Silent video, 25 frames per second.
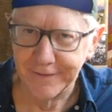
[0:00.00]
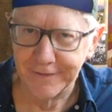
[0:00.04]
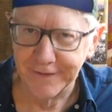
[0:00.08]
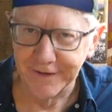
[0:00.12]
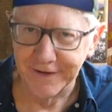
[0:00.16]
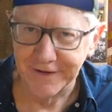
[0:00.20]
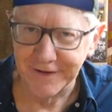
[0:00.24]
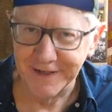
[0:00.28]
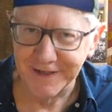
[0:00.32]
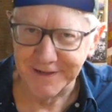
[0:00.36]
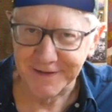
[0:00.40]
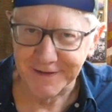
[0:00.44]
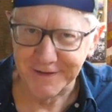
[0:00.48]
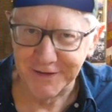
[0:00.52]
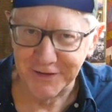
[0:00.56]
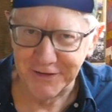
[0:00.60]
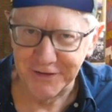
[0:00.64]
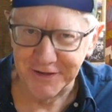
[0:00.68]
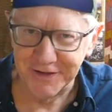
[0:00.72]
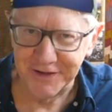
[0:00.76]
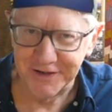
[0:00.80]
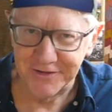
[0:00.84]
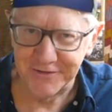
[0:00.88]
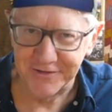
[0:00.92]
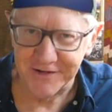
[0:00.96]
at this. Look
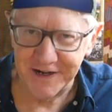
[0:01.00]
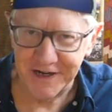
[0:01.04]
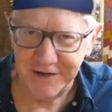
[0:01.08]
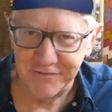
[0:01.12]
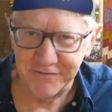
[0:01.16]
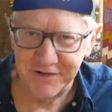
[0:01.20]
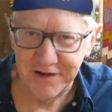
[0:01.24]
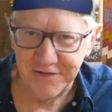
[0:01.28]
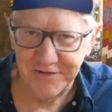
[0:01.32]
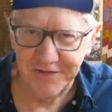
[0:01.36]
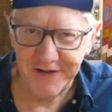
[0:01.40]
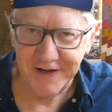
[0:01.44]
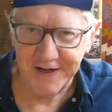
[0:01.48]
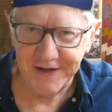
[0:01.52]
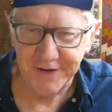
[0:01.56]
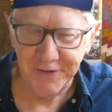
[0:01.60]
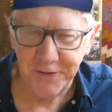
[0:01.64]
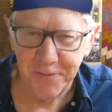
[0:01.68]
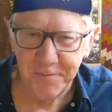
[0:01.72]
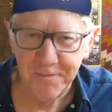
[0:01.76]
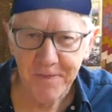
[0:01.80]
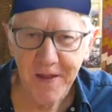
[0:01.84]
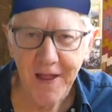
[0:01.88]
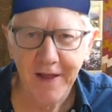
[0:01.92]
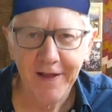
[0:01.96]
at the great reveal.
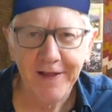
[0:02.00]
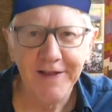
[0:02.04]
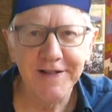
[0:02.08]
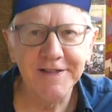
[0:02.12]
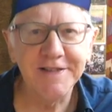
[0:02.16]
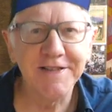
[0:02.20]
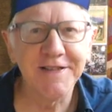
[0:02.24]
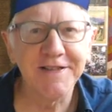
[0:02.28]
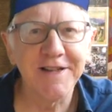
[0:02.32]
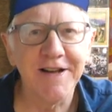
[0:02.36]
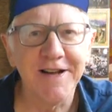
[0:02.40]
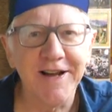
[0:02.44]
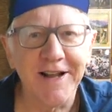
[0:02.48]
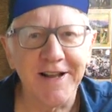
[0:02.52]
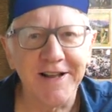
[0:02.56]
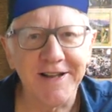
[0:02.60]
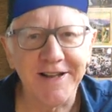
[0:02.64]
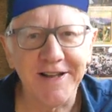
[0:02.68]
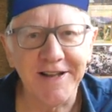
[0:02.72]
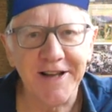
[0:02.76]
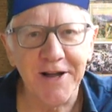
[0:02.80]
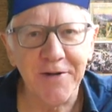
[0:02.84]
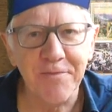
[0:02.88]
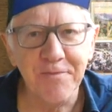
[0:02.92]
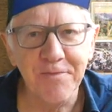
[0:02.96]
This is like,
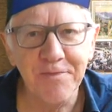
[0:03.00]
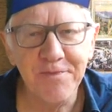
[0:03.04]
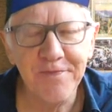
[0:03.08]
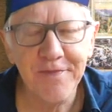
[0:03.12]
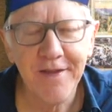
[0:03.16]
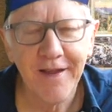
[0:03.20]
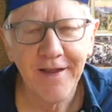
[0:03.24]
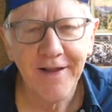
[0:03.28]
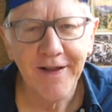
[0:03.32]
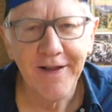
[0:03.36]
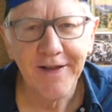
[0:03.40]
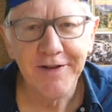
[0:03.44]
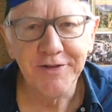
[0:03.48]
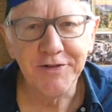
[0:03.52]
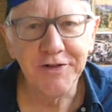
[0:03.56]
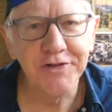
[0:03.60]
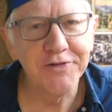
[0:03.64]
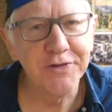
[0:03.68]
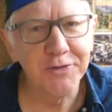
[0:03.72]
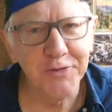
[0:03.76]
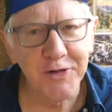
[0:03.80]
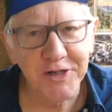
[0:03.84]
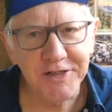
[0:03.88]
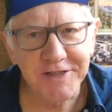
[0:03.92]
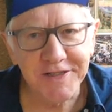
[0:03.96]
do you ever
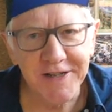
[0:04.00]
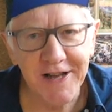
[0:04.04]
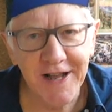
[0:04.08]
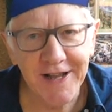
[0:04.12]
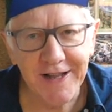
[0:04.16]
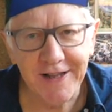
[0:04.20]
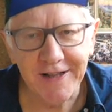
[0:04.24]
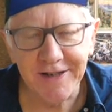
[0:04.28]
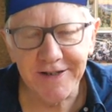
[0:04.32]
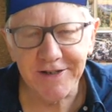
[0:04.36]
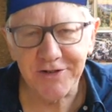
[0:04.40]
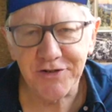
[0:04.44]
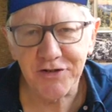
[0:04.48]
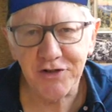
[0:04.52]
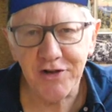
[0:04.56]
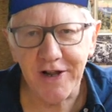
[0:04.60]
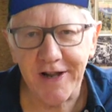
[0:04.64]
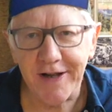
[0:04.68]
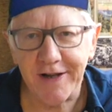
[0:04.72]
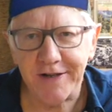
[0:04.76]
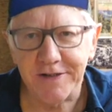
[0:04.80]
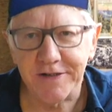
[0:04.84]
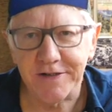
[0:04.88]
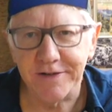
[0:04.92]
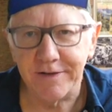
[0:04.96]
watch Naked
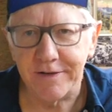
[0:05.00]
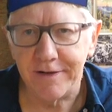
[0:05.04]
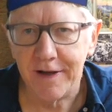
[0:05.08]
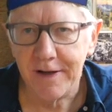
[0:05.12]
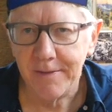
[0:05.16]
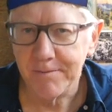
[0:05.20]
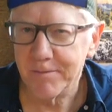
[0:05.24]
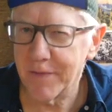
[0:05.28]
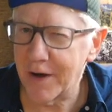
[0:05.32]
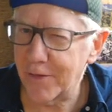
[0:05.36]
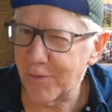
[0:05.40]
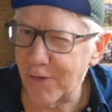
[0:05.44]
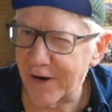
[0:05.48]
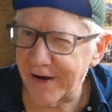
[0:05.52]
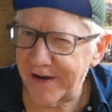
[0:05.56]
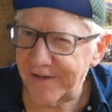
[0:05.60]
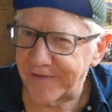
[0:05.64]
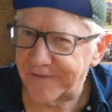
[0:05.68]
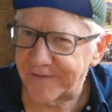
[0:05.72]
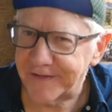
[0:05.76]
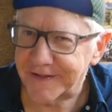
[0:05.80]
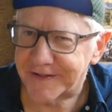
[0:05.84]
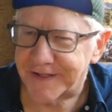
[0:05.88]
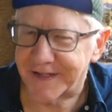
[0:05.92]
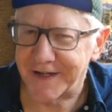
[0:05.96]
Attraction? My wife,
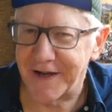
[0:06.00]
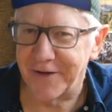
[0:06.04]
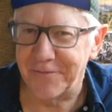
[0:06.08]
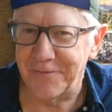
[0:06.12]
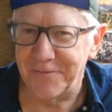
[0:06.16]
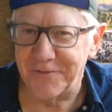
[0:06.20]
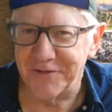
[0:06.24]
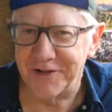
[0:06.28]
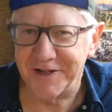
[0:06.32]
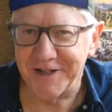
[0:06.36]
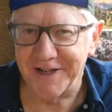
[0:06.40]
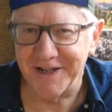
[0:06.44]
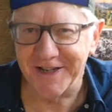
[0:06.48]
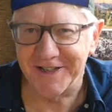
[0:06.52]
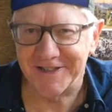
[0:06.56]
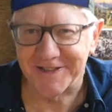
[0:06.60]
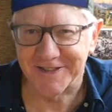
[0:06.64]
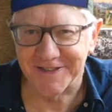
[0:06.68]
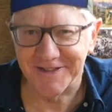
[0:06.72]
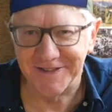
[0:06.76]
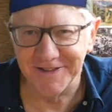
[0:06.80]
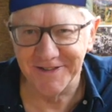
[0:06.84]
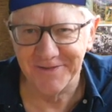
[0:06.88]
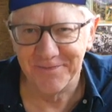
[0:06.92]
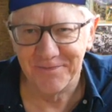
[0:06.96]
for some
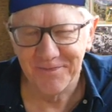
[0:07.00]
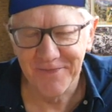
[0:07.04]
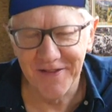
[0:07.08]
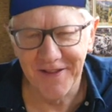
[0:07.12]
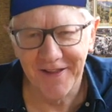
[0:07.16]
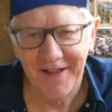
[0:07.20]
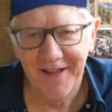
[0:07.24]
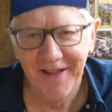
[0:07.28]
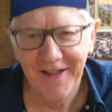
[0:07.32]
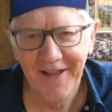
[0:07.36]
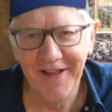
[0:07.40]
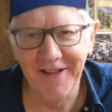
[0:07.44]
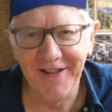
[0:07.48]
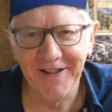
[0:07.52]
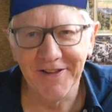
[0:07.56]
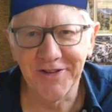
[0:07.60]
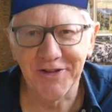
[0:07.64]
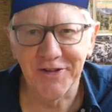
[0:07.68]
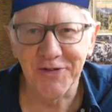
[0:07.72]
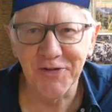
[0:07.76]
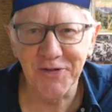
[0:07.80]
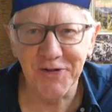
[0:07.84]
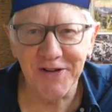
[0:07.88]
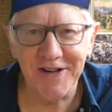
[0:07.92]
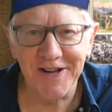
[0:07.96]
reason, it's
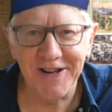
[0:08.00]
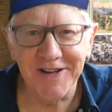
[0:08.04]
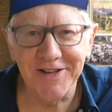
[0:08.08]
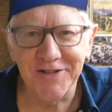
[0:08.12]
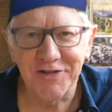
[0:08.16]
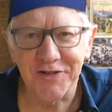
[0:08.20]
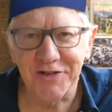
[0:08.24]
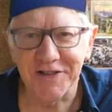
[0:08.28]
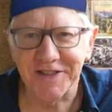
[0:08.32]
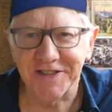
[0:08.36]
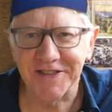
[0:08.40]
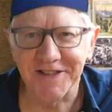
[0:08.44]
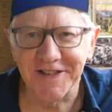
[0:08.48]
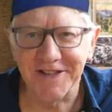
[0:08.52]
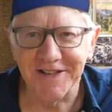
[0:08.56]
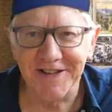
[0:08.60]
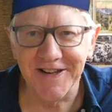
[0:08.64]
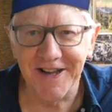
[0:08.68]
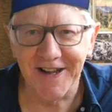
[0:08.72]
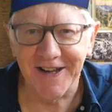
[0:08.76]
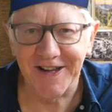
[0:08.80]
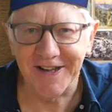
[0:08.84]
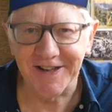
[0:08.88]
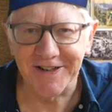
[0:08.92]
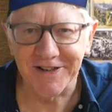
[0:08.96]
quite interesting in
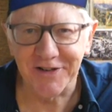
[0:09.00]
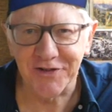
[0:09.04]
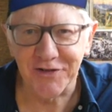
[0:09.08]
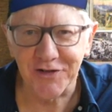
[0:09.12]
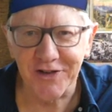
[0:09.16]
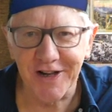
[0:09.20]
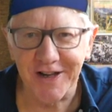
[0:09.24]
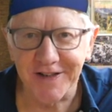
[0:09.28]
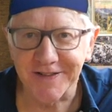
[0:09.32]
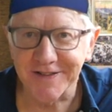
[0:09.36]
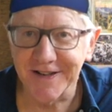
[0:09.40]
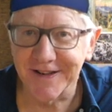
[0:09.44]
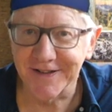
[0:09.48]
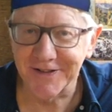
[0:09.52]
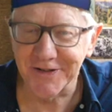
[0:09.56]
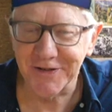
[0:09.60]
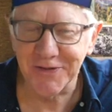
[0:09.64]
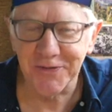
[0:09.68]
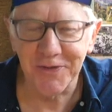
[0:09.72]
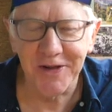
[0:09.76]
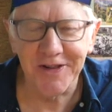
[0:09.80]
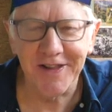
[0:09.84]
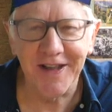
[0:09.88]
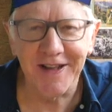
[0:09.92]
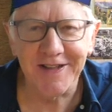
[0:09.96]
Naked Attraction. I don't know
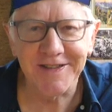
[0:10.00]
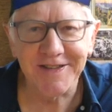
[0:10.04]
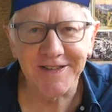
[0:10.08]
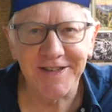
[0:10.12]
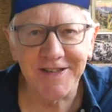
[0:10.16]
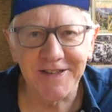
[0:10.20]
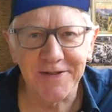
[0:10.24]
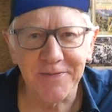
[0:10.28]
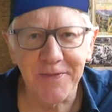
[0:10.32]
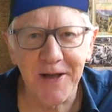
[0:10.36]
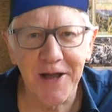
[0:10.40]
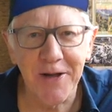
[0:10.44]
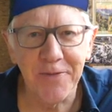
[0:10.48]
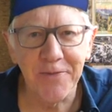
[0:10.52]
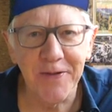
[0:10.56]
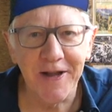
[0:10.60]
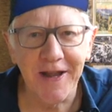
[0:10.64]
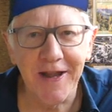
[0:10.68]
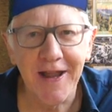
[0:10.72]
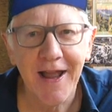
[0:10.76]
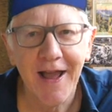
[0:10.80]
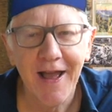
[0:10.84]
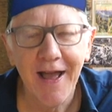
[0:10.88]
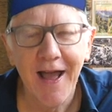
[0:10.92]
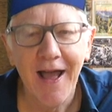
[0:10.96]
what that says about me.
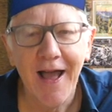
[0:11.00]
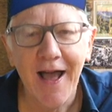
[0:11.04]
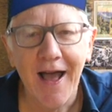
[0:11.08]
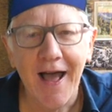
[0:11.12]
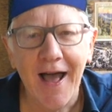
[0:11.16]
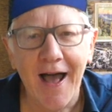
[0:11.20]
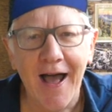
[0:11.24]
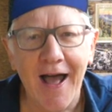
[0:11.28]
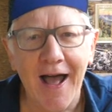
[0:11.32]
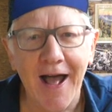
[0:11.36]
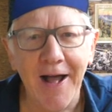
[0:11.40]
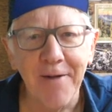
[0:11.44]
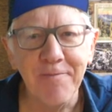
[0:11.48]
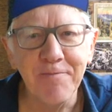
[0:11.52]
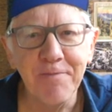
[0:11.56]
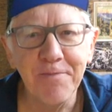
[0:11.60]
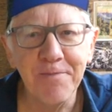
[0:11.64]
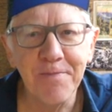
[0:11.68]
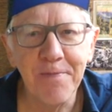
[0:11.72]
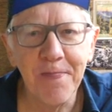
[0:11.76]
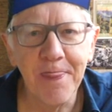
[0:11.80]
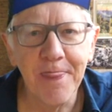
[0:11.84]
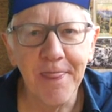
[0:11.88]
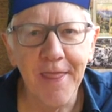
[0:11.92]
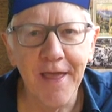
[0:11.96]

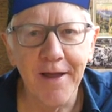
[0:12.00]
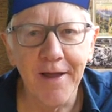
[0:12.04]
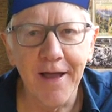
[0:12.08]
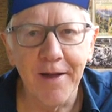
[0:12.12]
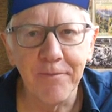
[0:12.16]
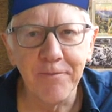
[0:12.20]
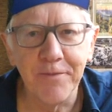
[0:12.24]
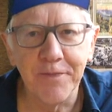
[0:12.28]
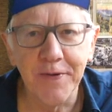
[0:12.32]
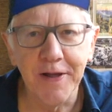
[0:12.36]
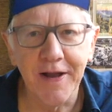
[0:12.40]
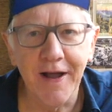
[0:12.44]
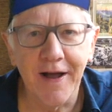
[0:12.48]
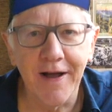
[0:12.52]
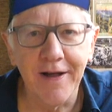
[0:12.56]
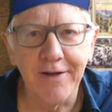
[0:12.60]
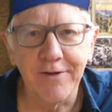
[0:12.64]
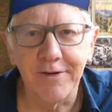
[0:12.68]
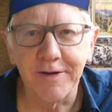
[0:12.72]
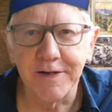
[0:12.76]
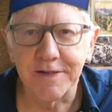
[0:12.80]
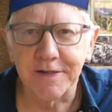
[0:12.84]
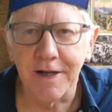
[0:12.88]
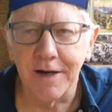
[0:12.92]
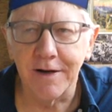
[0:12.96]
But I
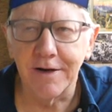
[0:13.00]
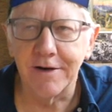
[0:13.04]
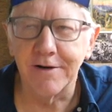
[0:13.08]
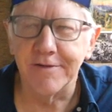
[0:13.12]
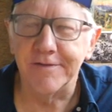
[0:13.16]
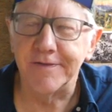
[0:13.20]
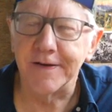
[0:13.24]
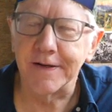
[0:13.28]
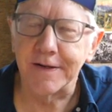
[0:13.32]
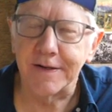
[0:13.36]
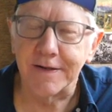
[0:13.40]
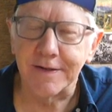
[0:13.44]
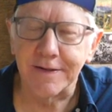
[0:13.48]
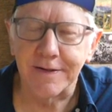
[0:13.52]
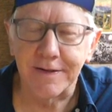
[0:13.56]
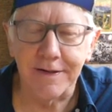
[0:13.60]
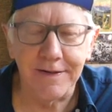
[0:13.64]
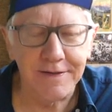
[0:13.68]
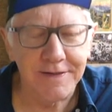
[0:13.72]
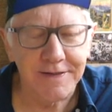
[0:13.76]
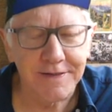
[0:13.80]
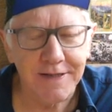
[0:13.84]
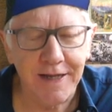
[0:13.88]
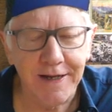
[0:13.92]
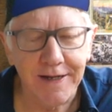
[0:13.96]
always say, oh, for
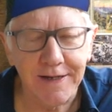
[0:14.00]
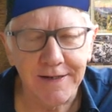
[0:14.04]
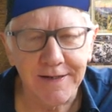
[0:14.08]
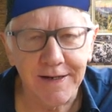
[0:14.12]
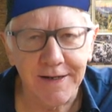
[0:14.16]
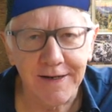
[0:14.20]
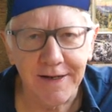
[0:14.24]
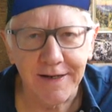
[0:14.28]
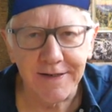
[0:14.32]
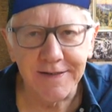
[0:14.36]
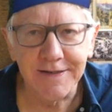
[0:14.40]
God's sake, darling,